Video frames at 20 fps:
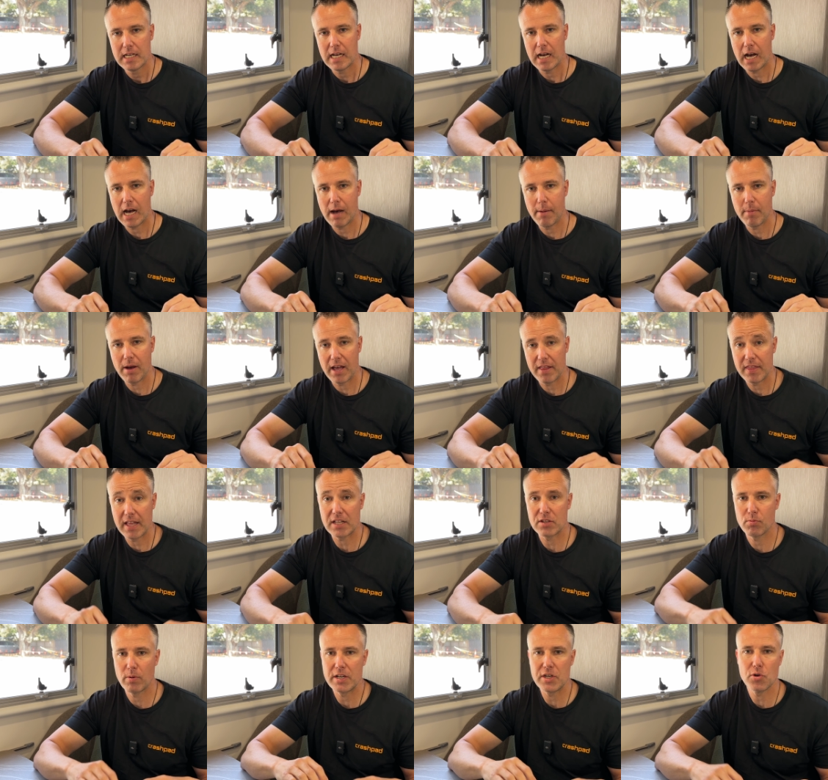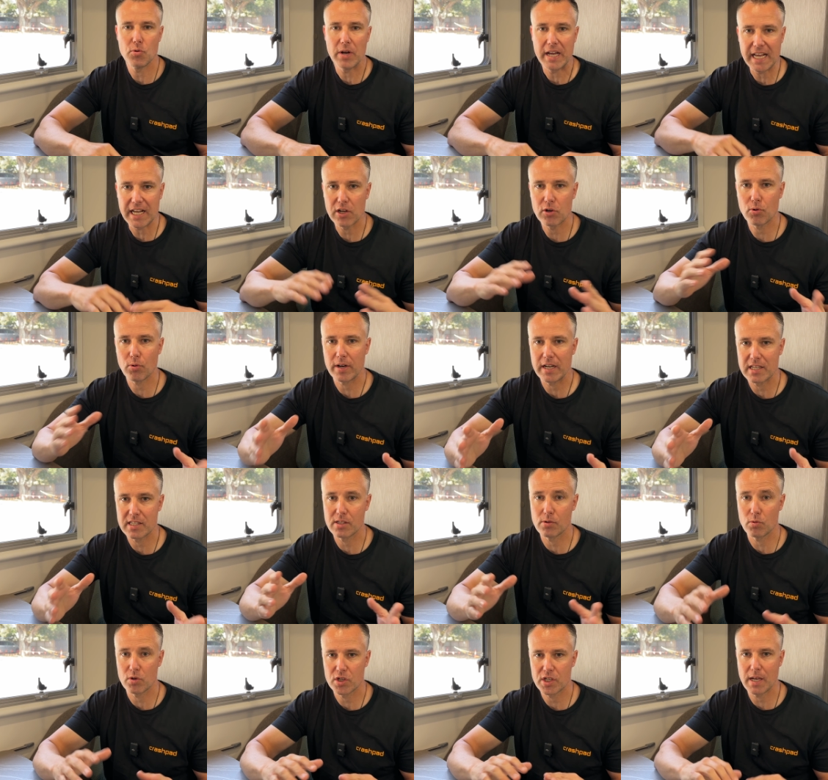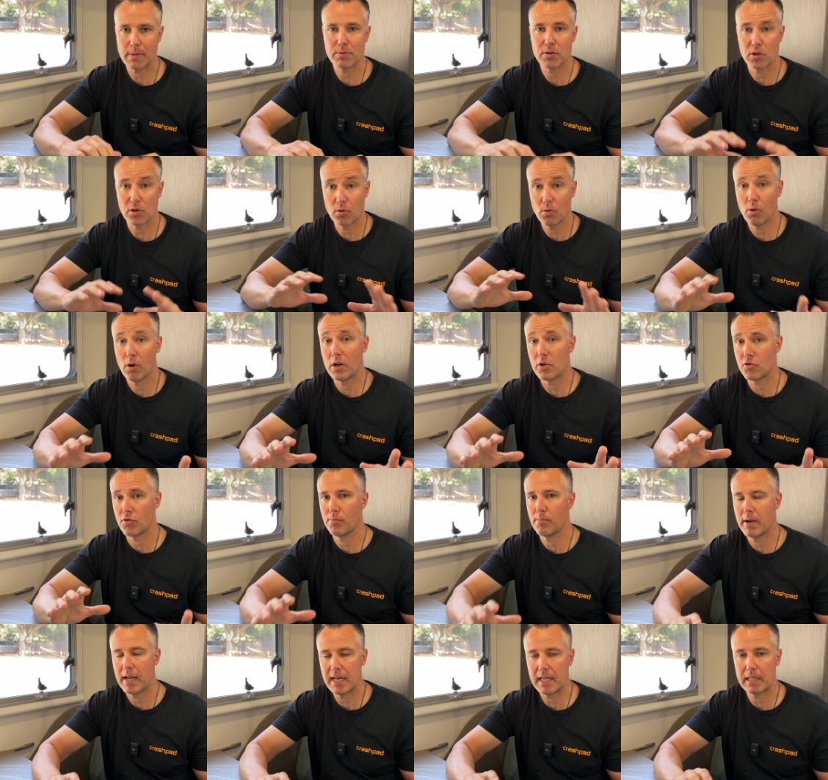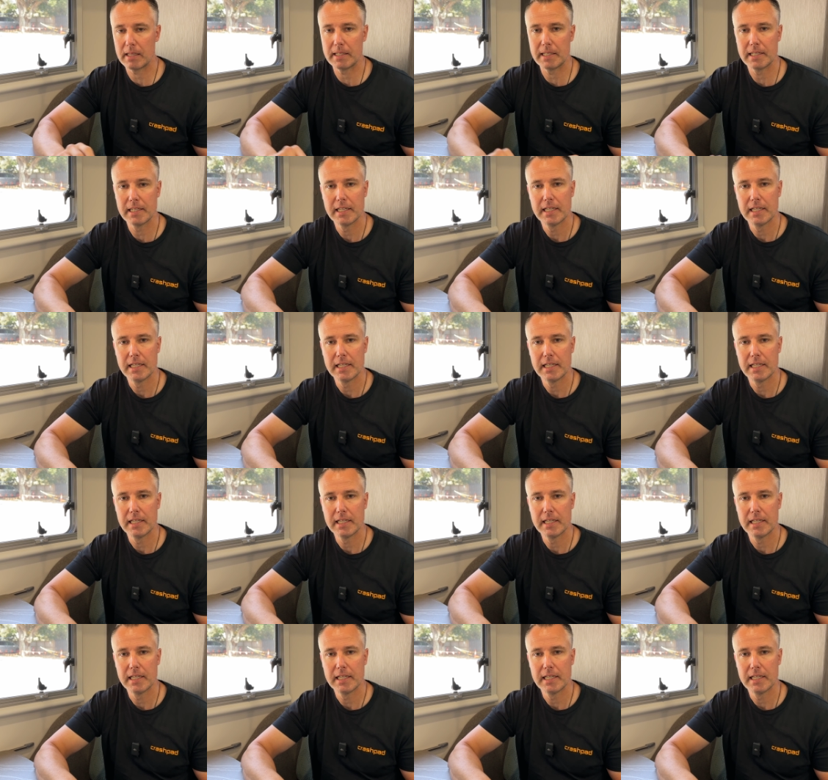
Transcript: and that's when you increase the reception quite dramatically.